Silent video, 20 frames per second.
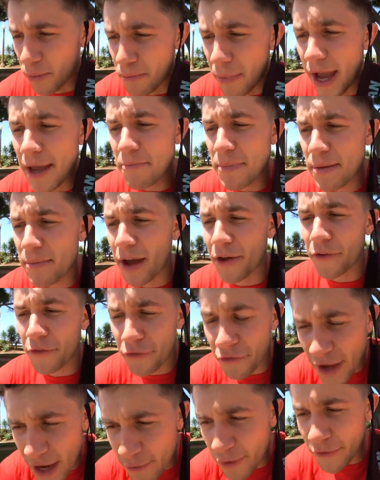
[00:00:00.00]
Might be my
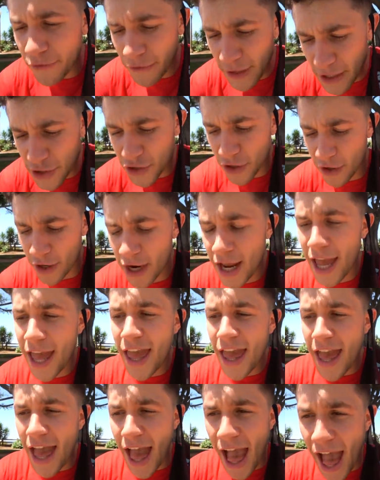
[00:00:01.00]
favorite feature
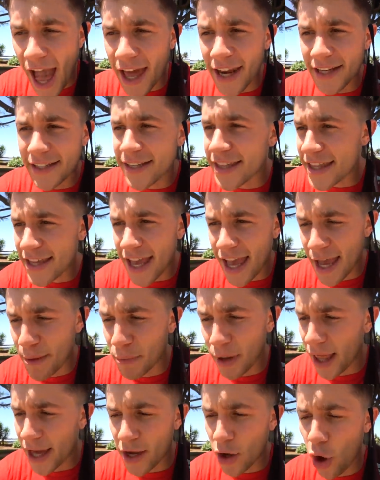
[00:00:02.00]
added to the
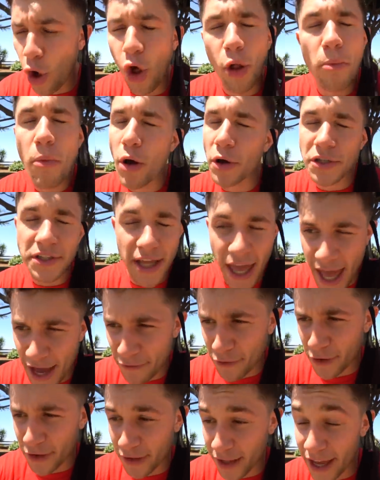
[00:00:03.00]
game like almost
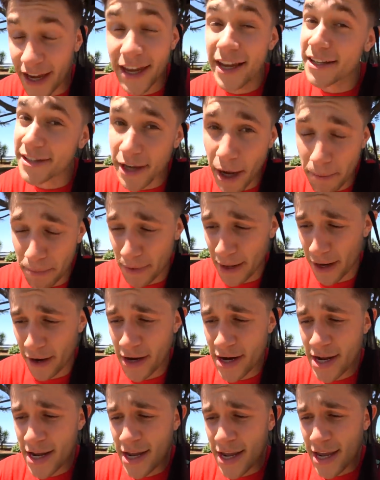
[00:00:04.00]
ever, like it's up there.
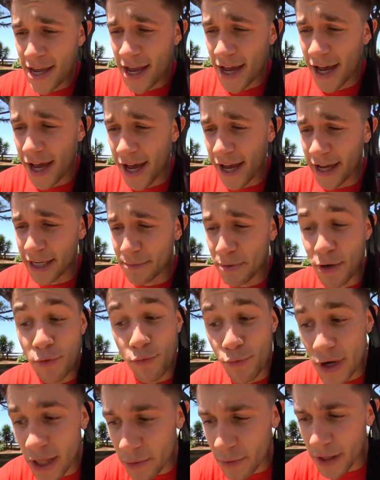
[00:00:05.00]
Uh, it's
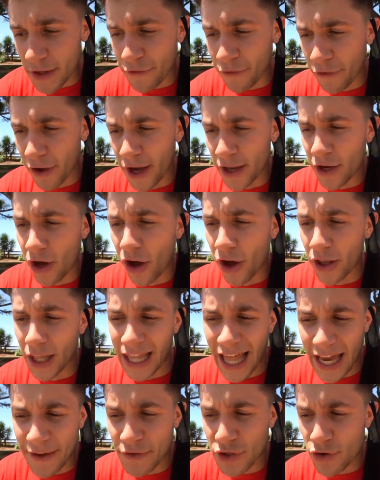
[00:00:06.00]
been really, really fun on
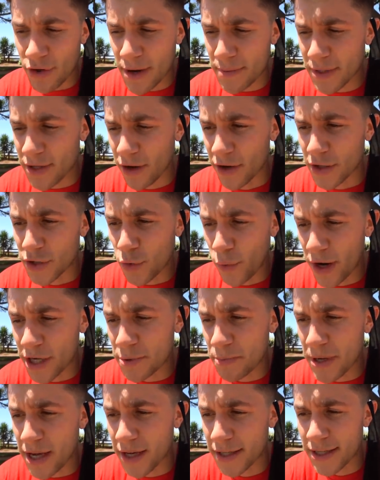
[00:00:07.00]
live streams on
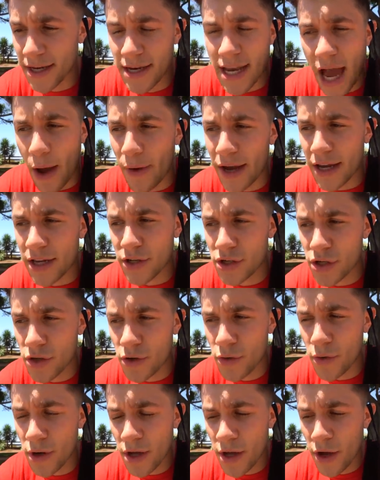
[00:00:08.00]
Twitch because now I can
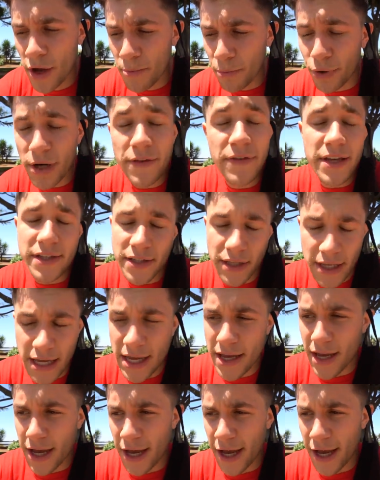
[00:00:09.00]
do, previously, uh,